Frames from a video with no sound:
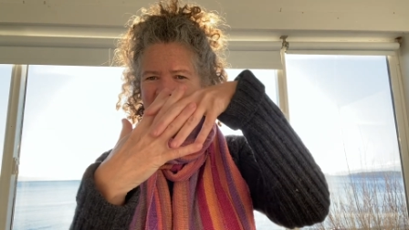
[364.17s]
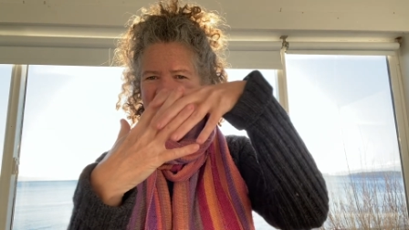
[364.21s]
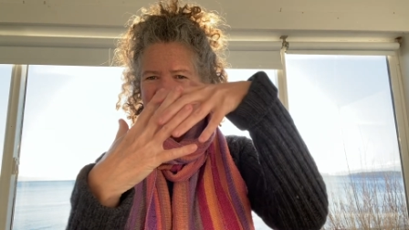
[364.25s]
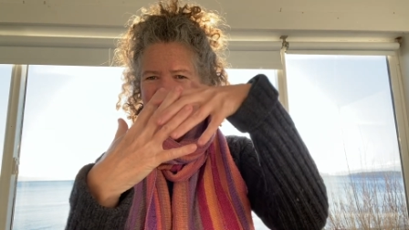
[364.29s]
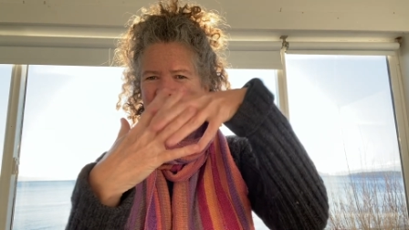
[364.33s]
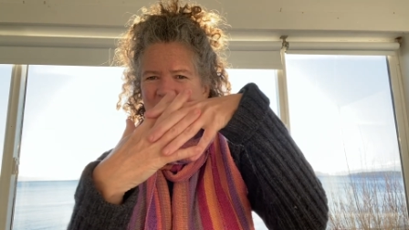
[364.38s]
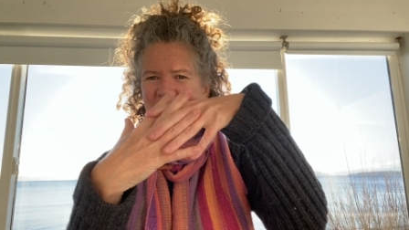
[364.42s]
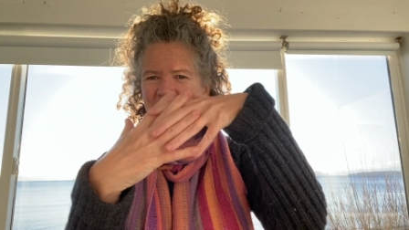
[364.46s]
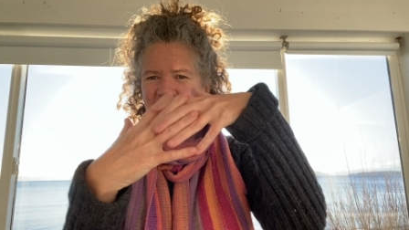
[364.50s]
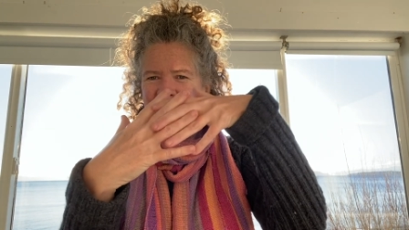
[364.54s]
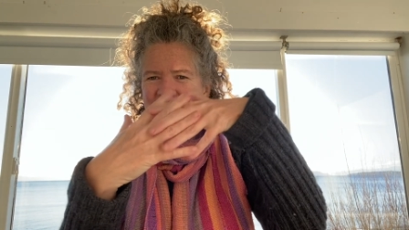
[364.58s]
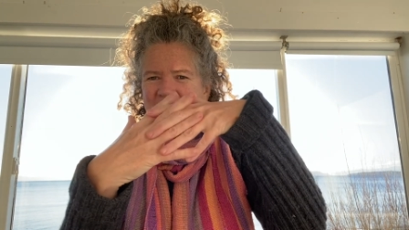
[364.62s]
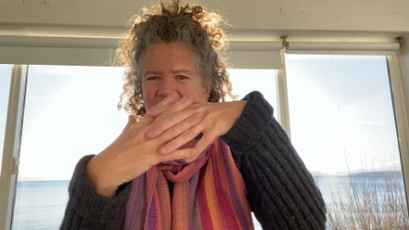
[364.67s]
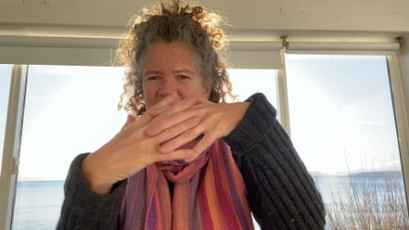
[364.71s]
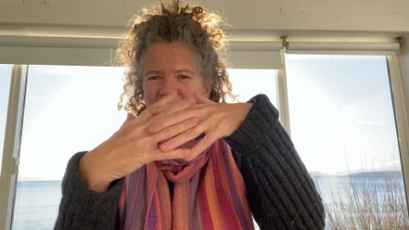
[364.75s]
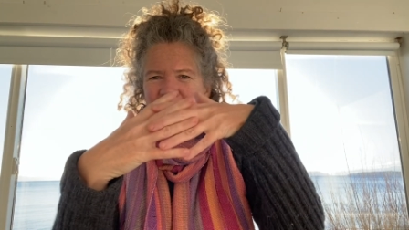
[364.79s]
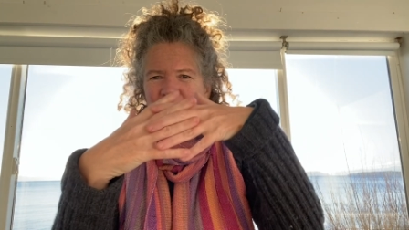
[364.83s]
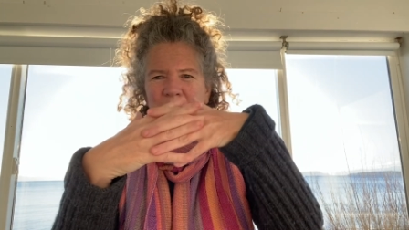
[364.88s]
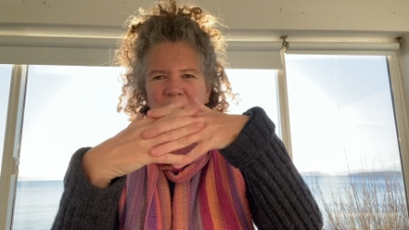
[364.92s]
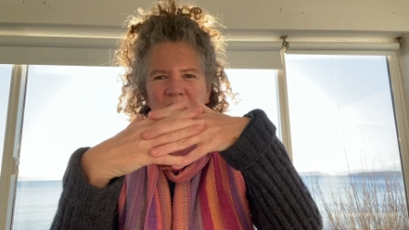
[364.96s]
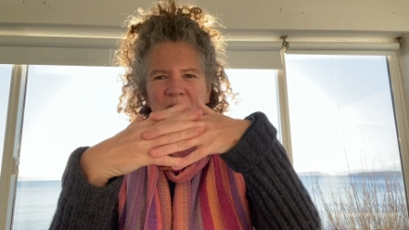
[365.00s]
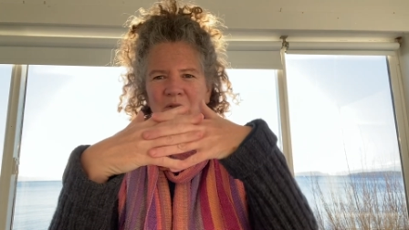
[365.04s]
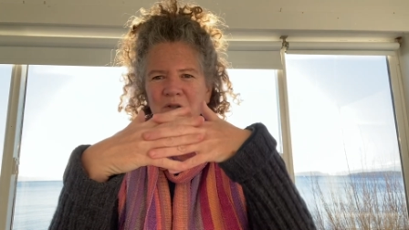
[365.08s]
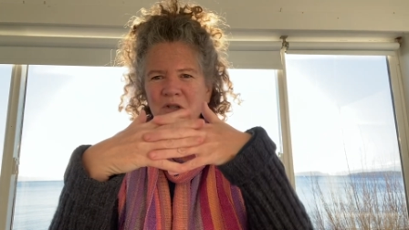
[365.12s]
in places
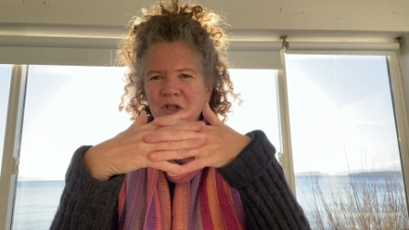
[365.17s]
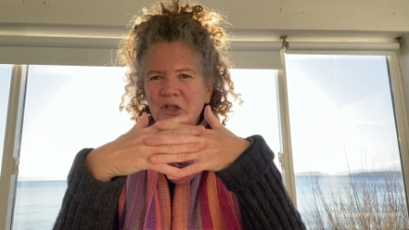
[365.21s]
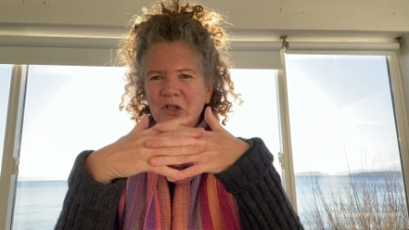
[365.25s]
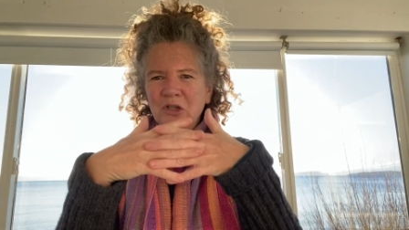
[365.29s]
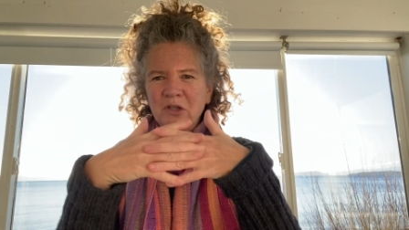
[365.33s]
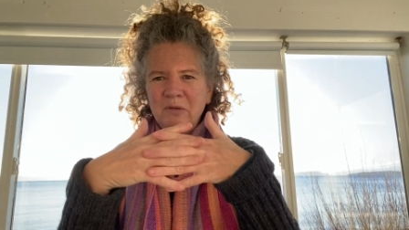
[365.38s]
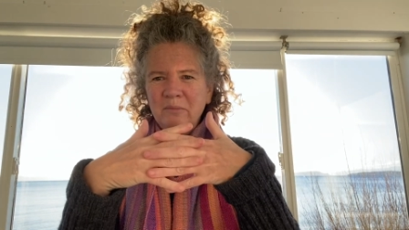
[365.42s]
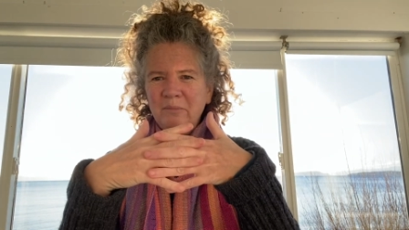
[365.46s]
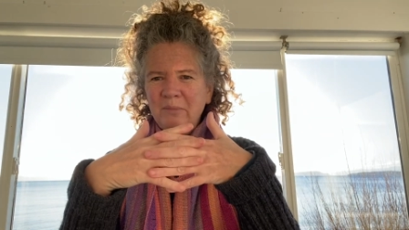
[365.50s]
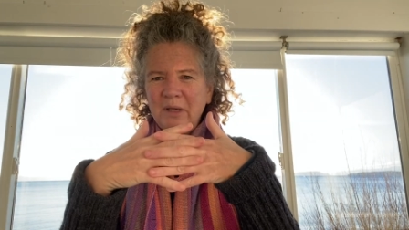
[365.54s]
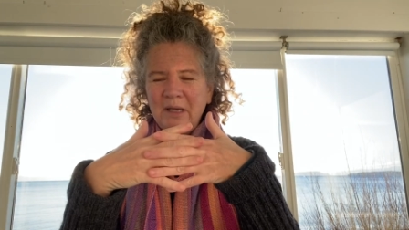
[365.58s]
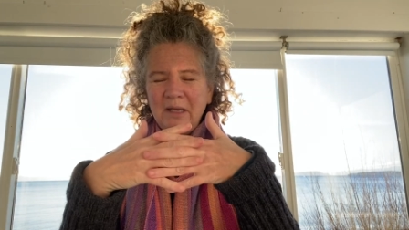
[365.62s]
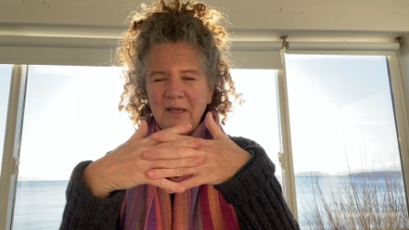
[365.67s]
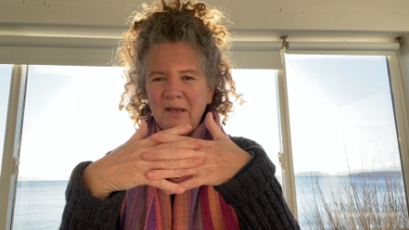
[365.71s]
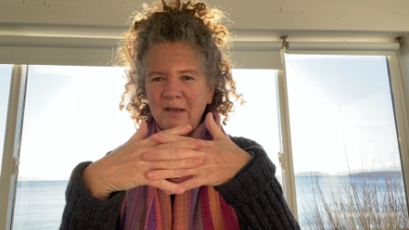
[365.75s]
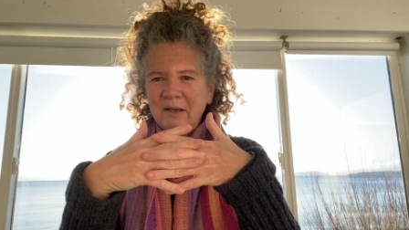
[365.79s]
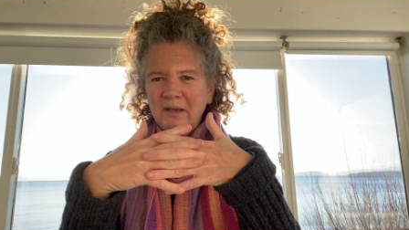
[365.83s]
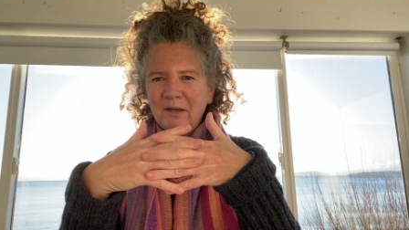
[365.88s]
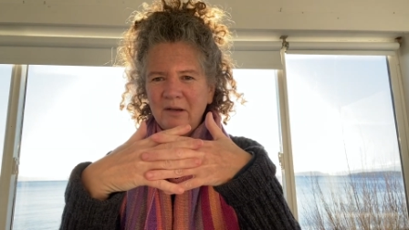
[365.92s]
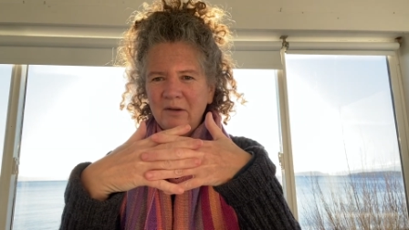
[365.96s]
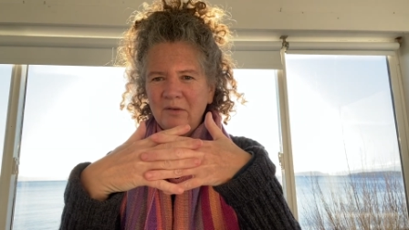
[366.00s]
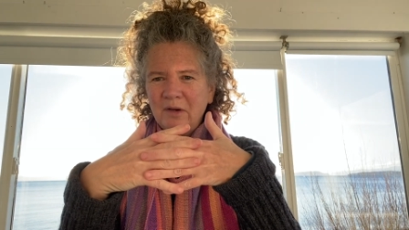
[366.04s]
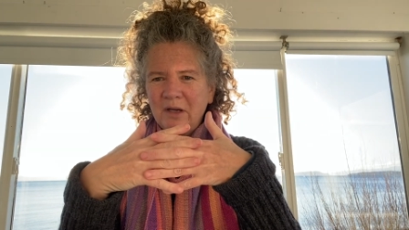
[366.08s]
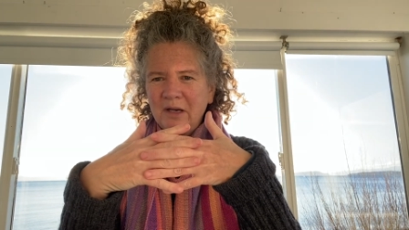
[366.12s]
where there shouldn't be
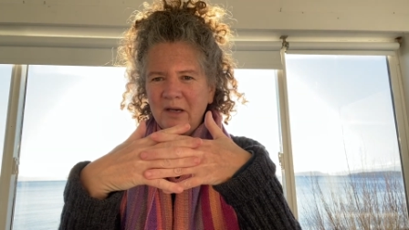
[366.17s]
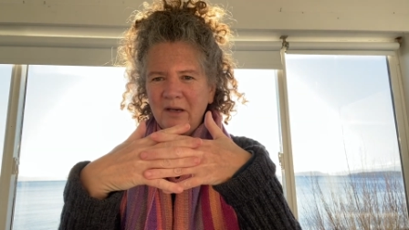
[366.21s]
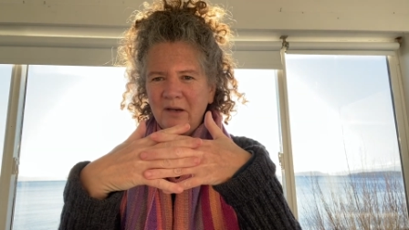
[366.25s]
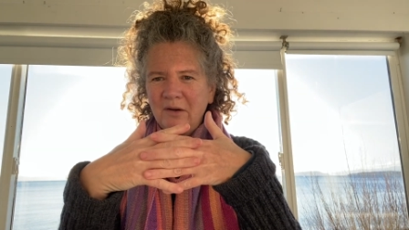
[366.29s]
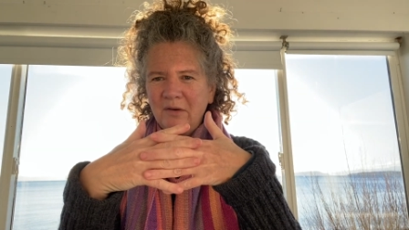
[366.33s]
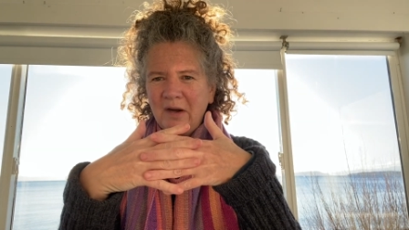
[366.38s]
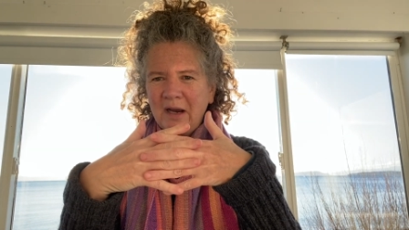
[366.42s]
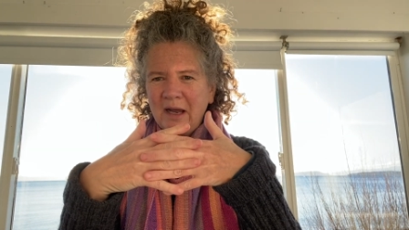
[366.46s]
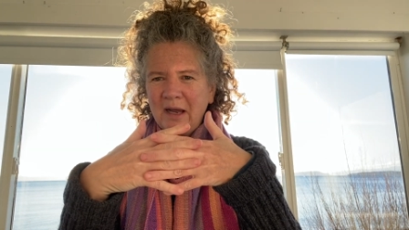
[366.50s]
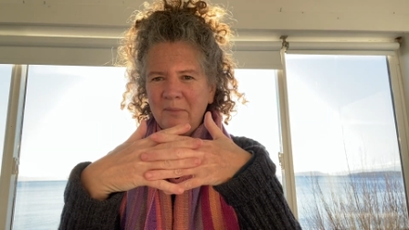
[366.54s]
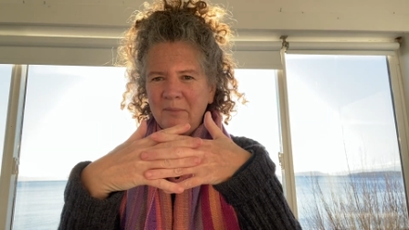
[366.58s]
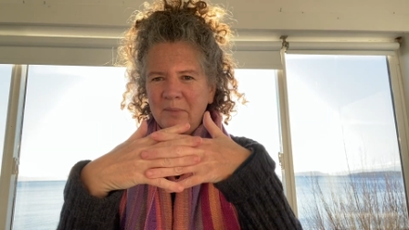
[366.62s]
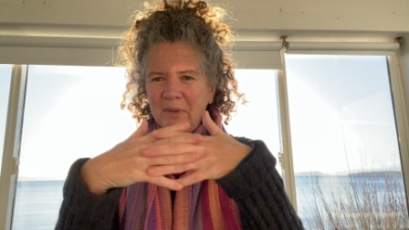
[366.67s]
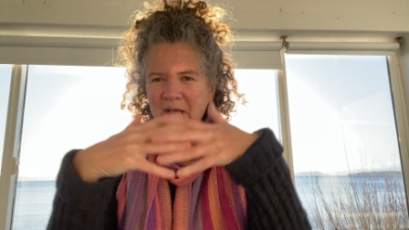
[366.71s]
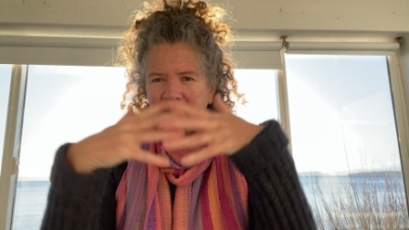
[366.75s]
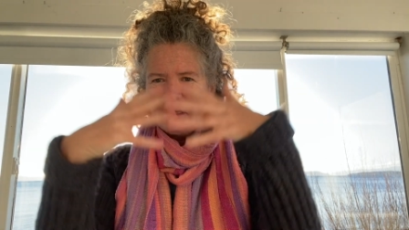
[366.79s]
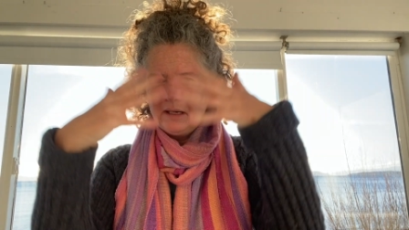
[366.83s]
crud and crap,